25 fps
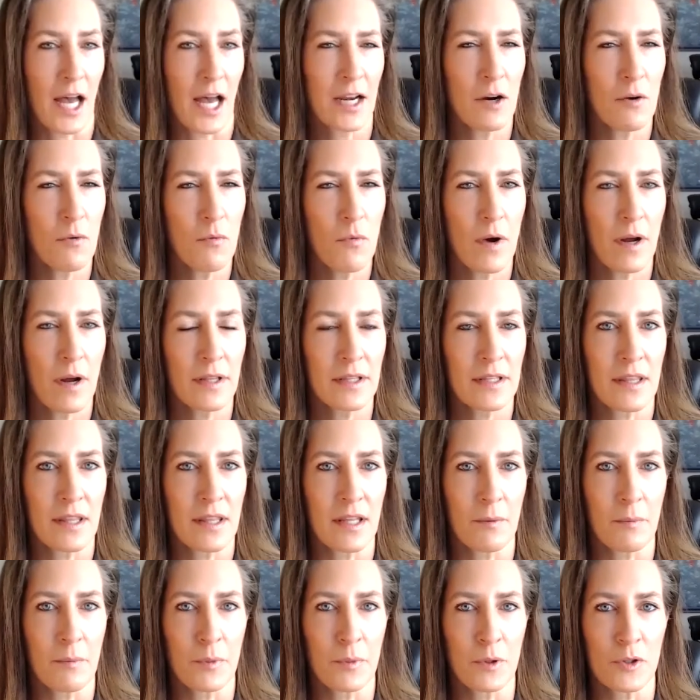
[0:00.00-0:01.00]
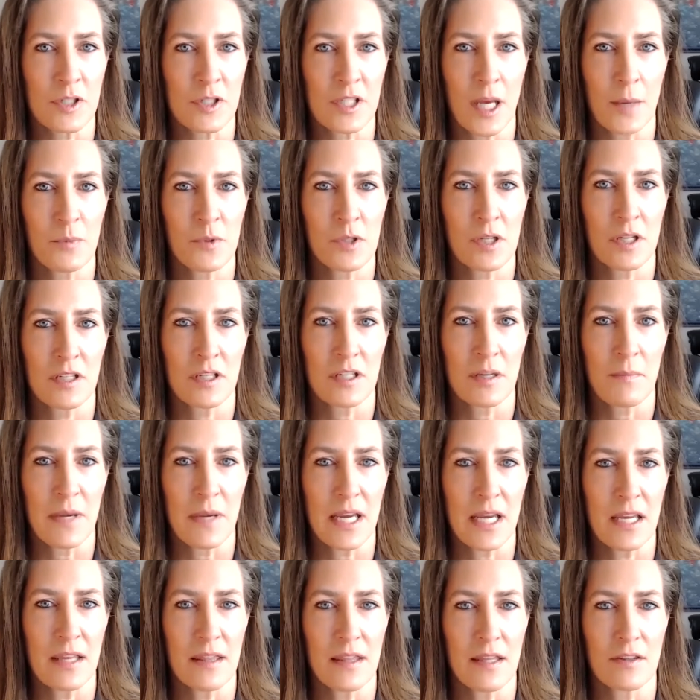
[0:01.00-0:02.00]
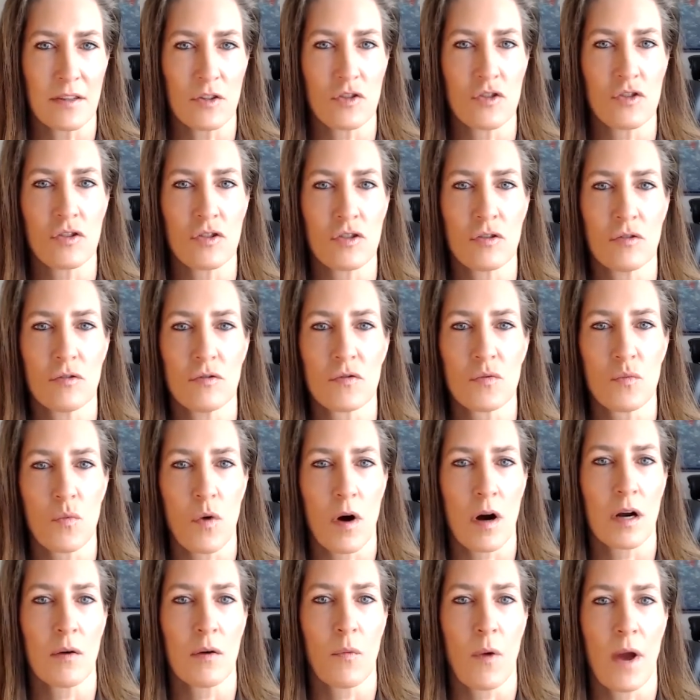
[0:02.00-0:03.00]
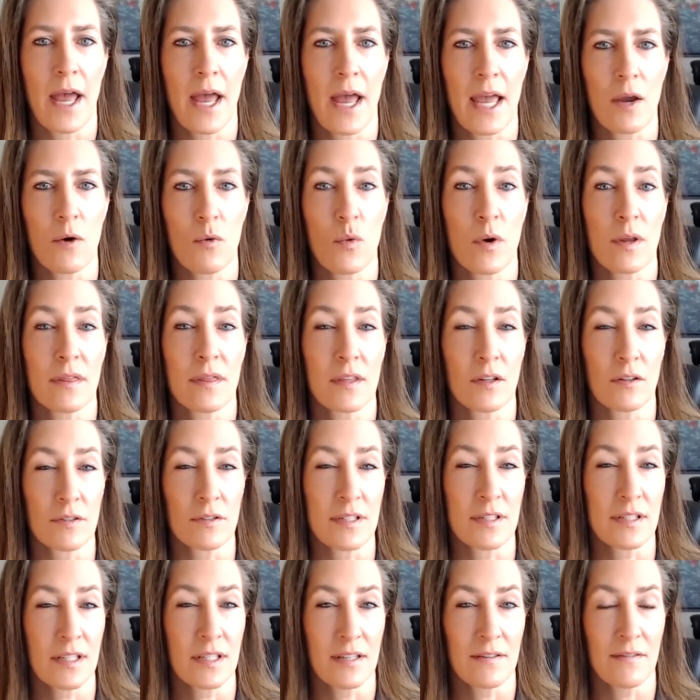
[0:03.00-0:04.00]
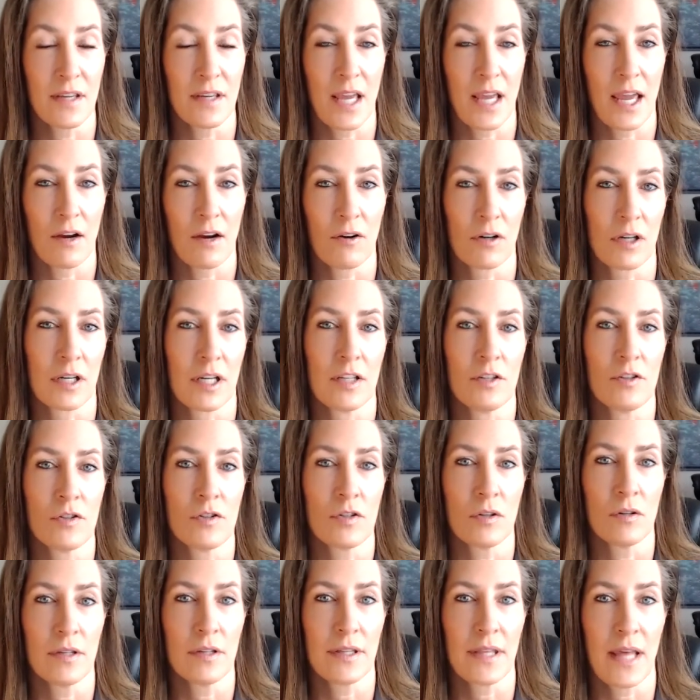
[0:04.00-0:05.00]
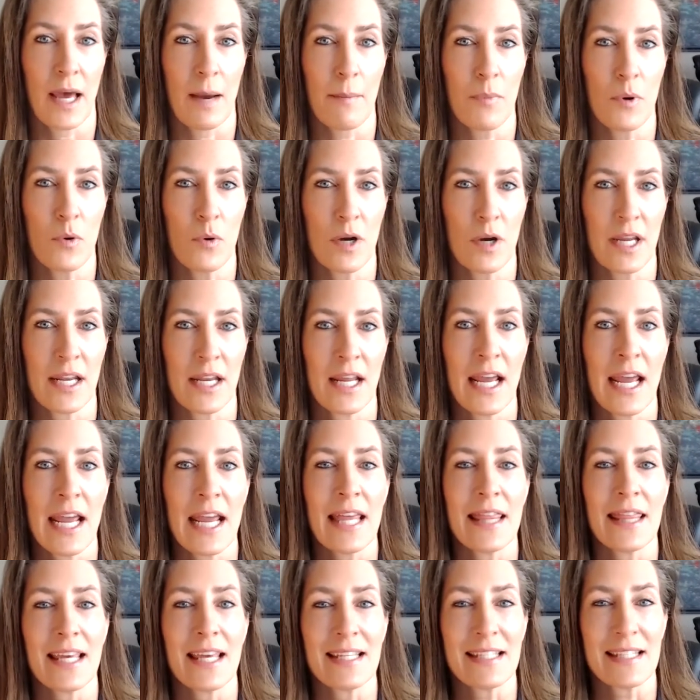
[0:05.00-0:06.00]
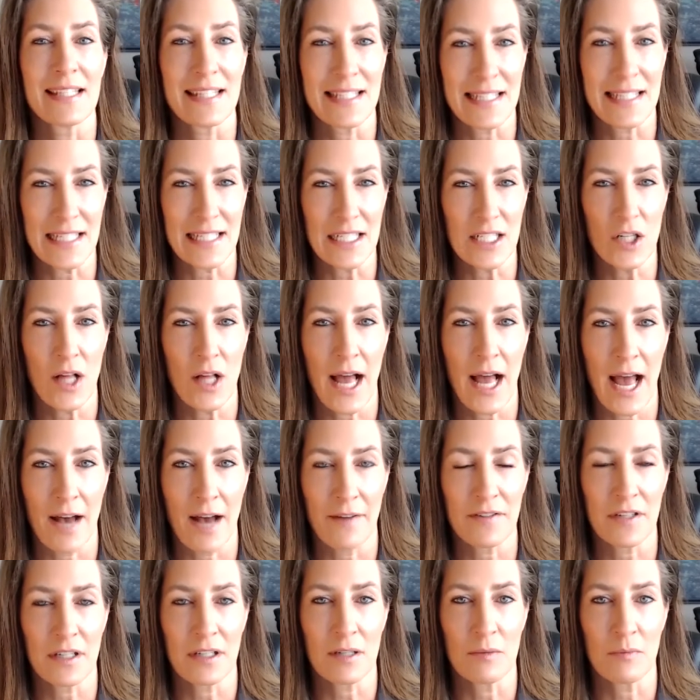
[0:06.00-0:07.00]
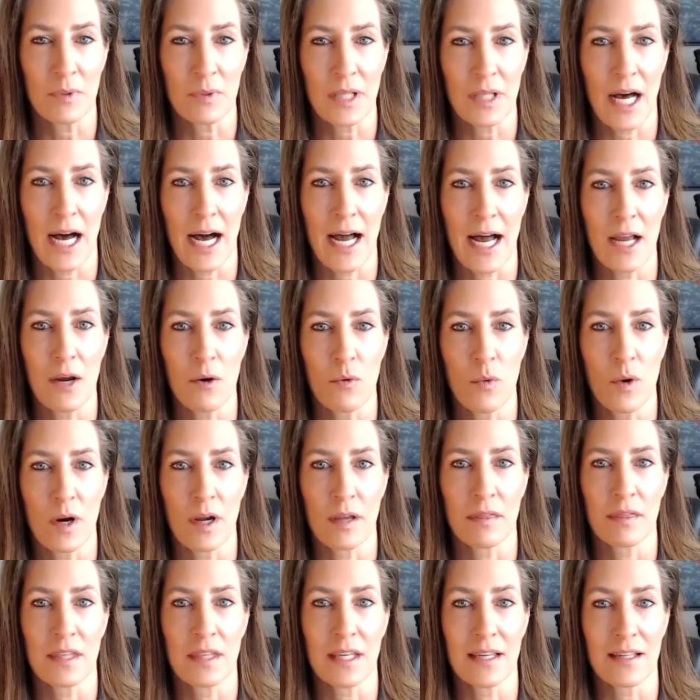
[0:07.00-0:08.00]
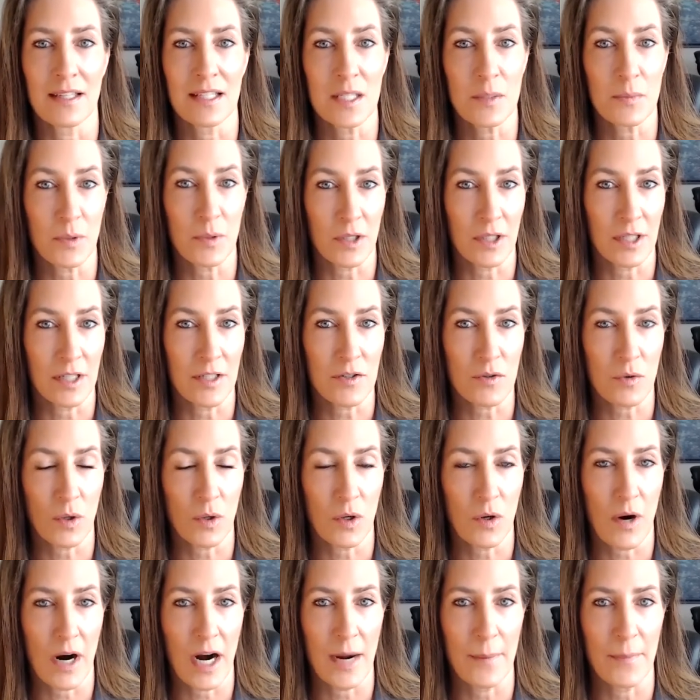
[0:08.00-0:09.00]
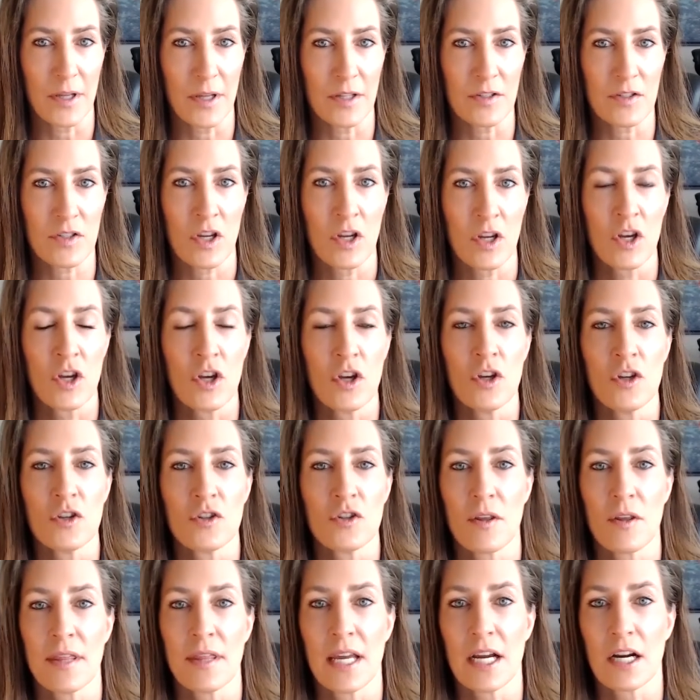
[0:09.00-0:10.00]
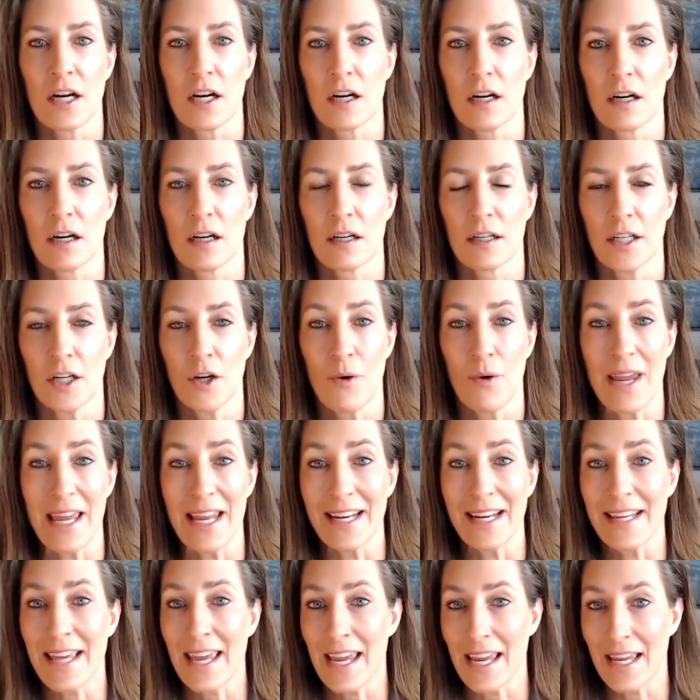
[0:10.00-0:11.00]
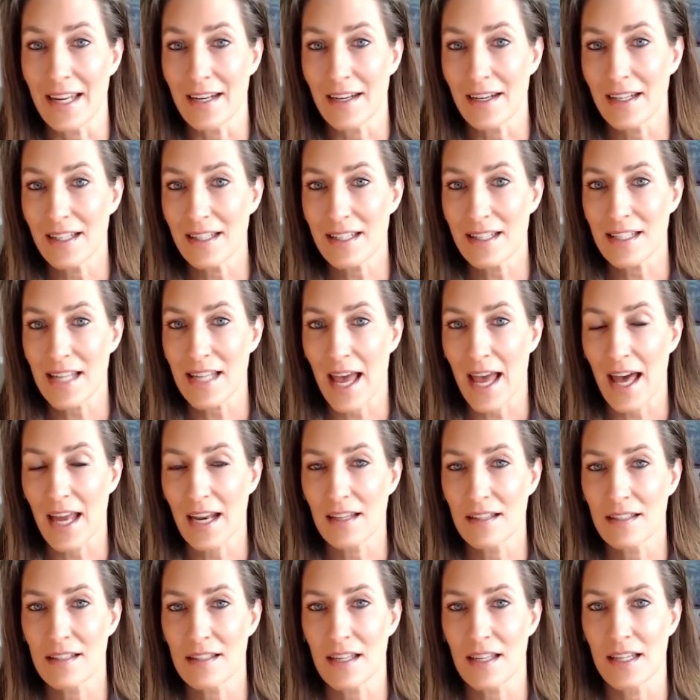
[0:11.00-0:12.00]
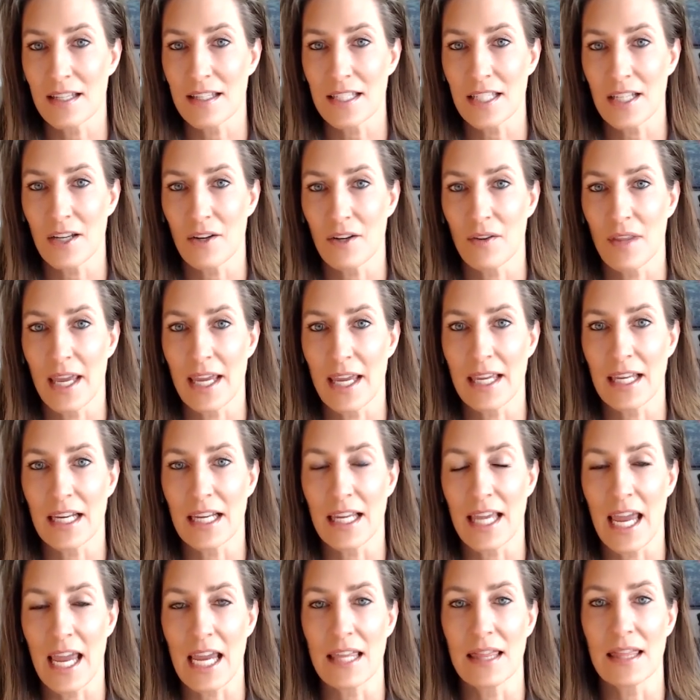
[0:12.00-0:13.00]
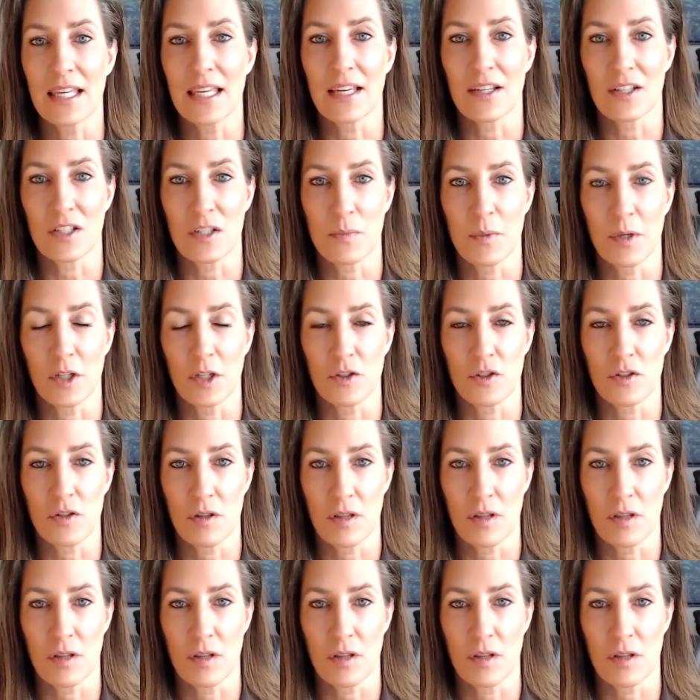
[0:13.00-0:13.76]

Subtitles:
I don't want the perception to be that the students walk away with their CVA credential at that point. They still have to comply with the experience requirements. So they're, you know, in candidate status until they can gain the experience.